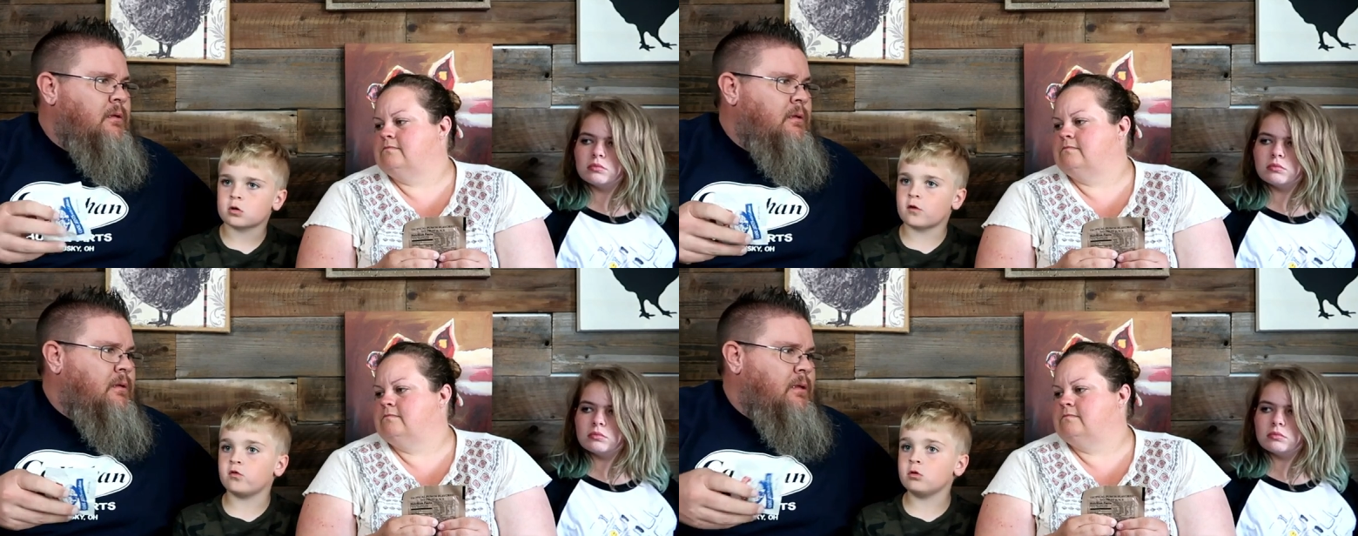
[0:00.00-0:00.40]

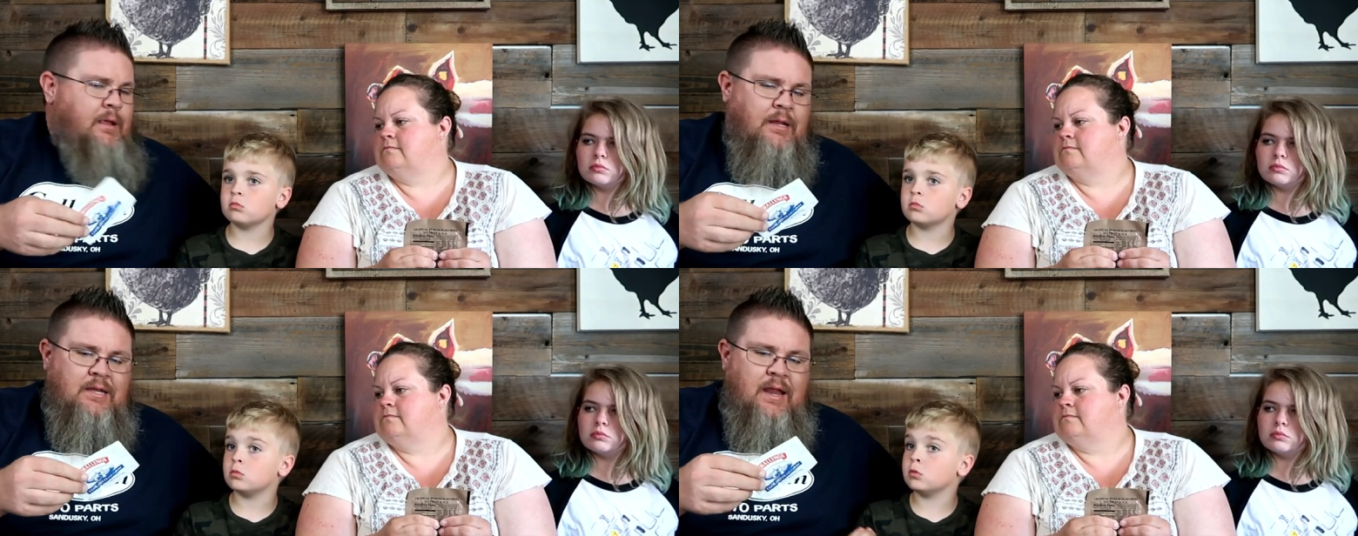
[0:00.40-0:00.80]
Speaker 1: Caffeine?
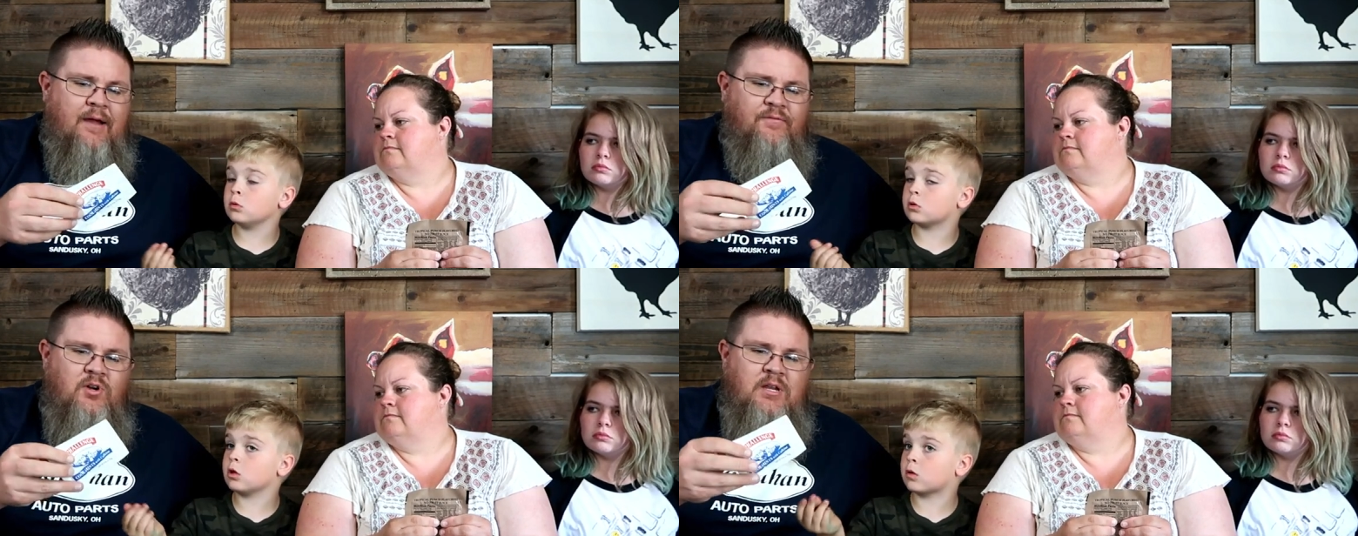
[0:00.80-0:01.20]
It's an
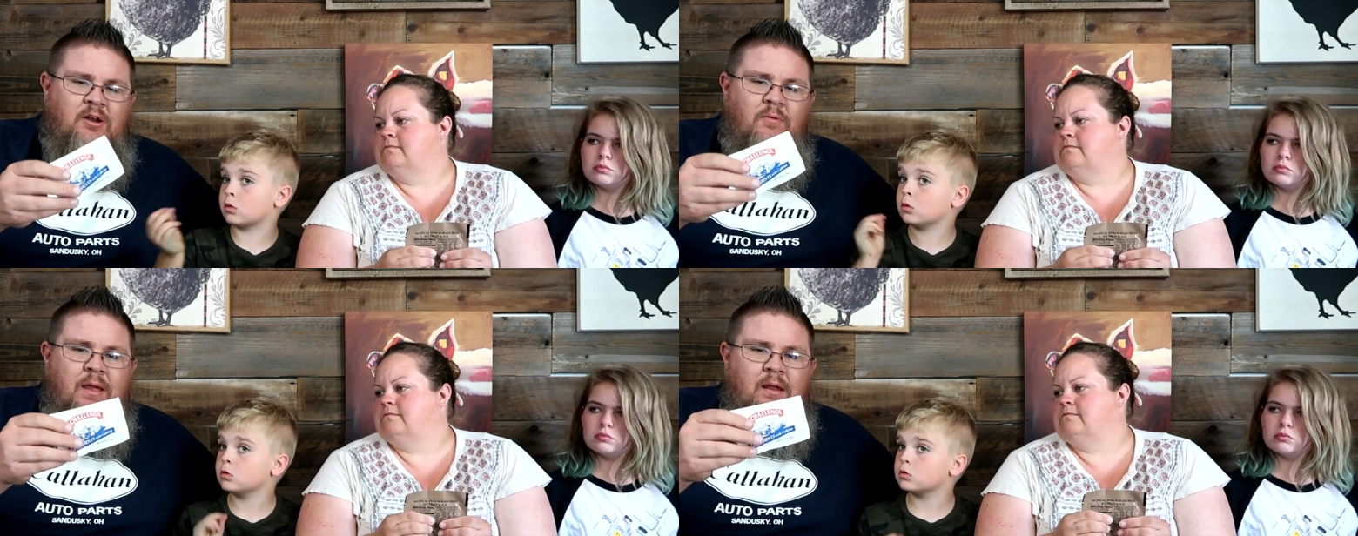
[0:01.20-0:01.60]
after
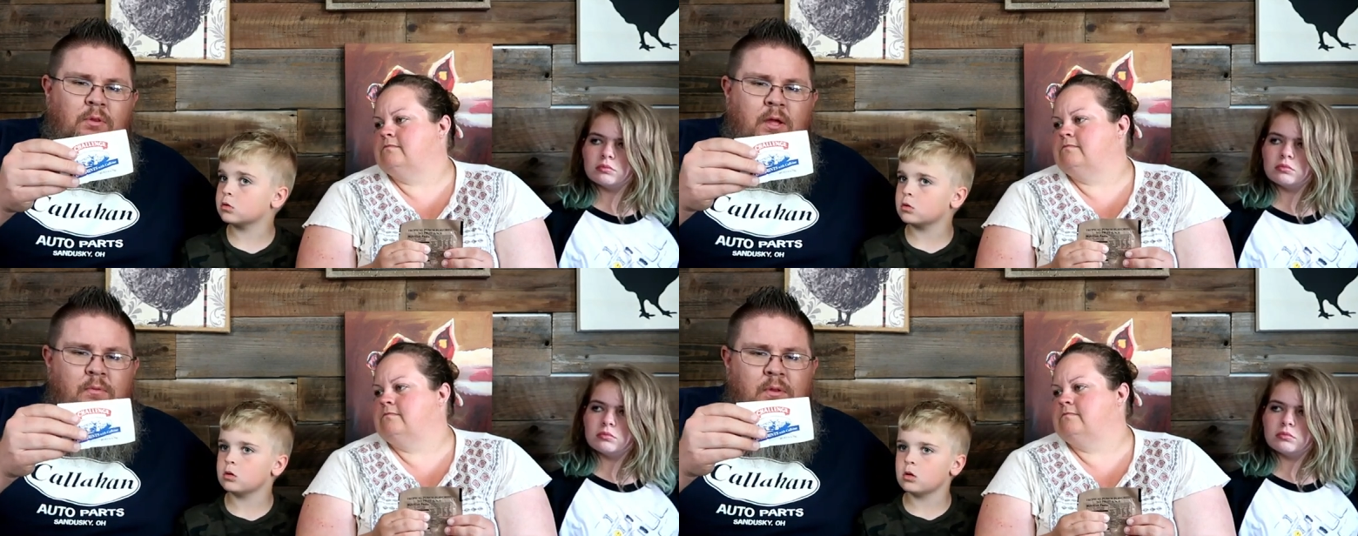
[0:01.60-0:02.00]
dinner mint
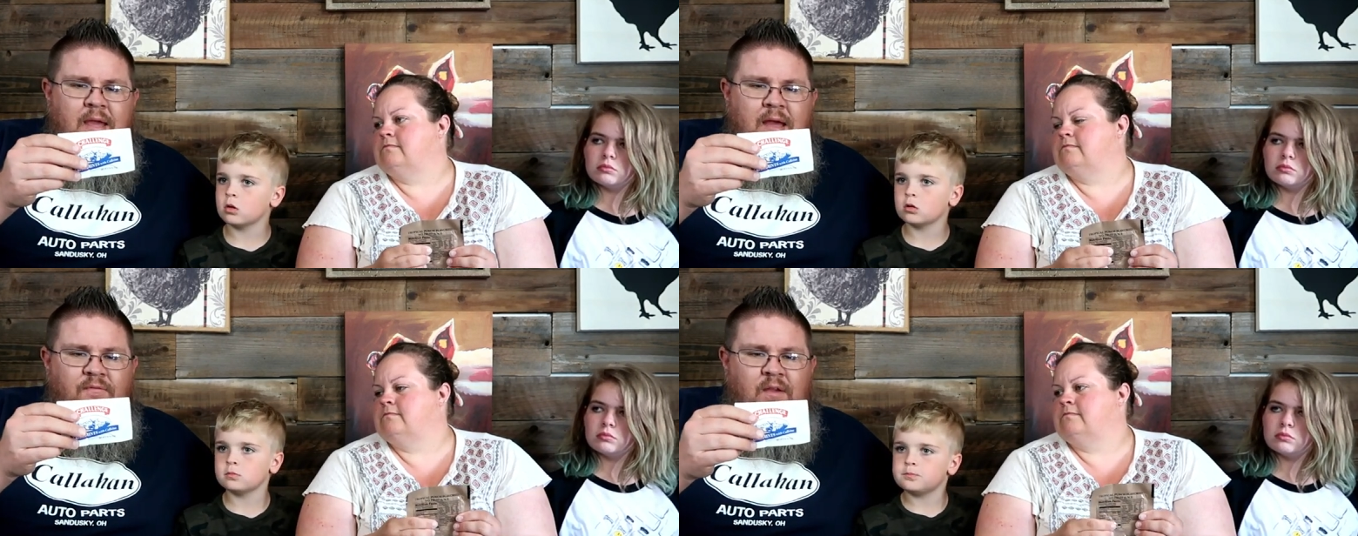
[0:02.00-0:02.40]
loaded with
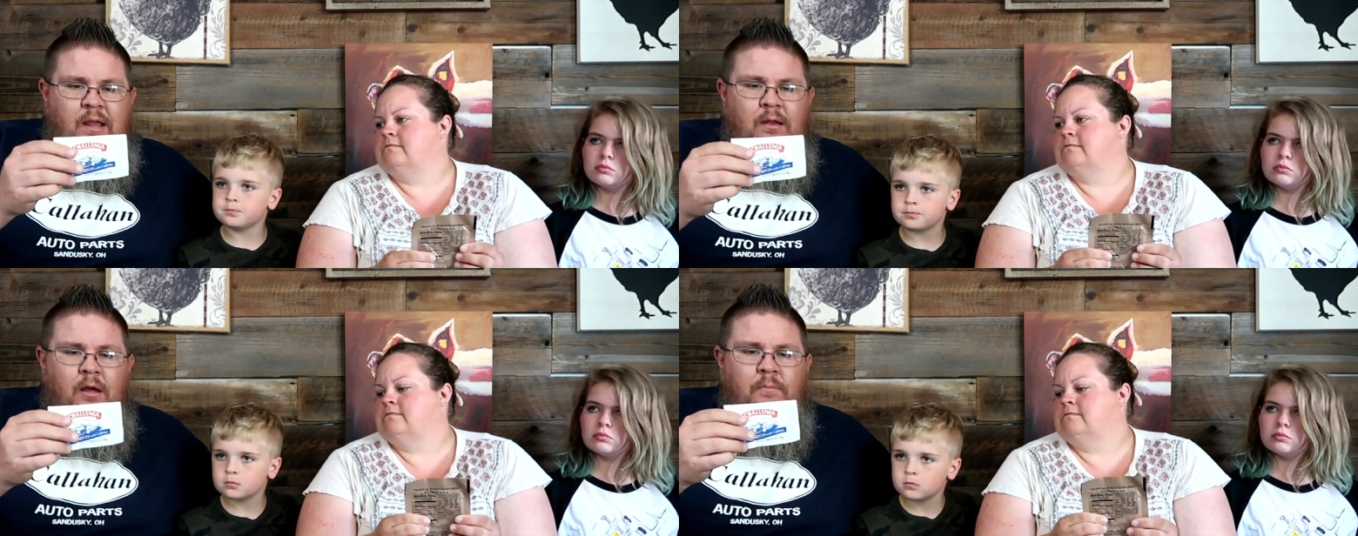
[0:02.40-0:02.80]

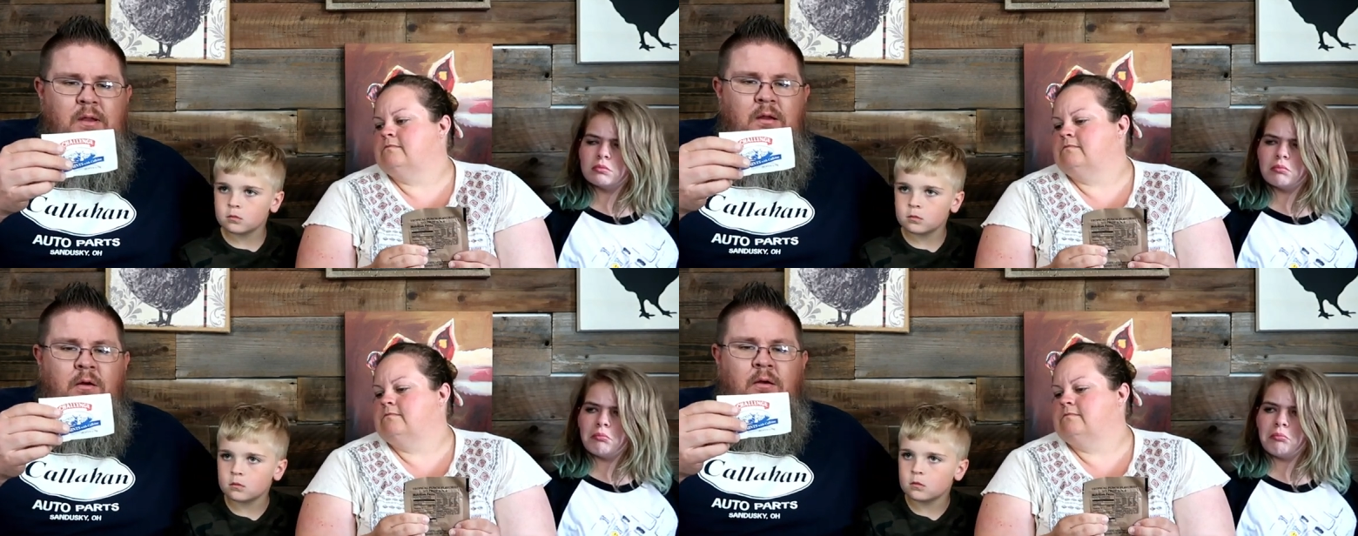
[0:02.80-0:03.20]
caffeine. I'll be
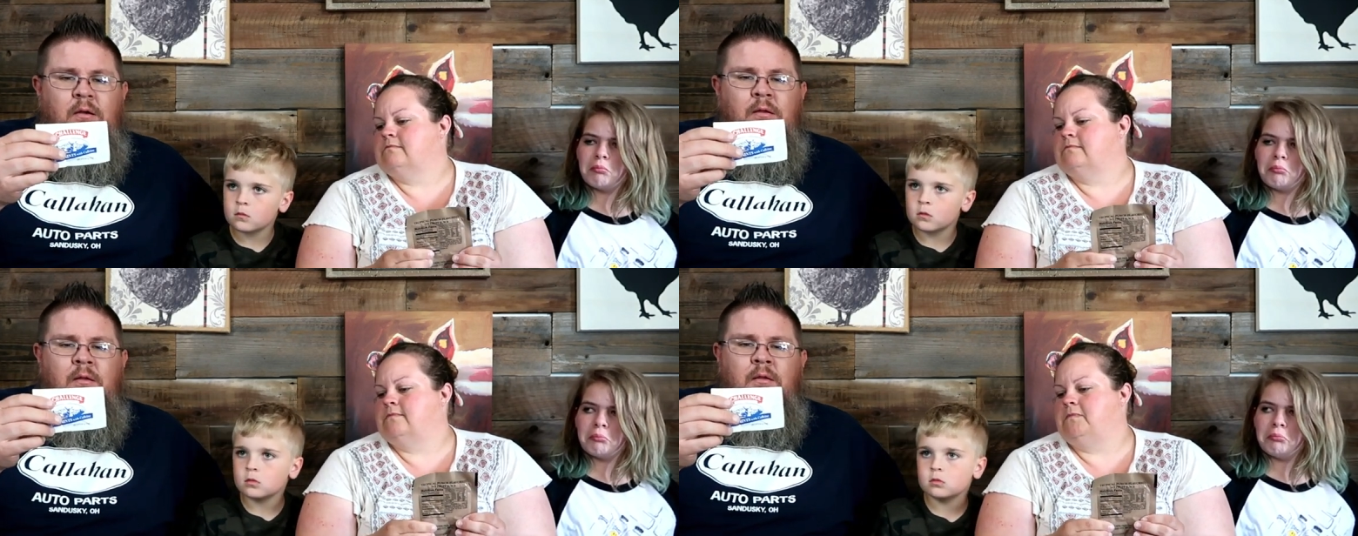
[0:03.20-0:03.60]
darned.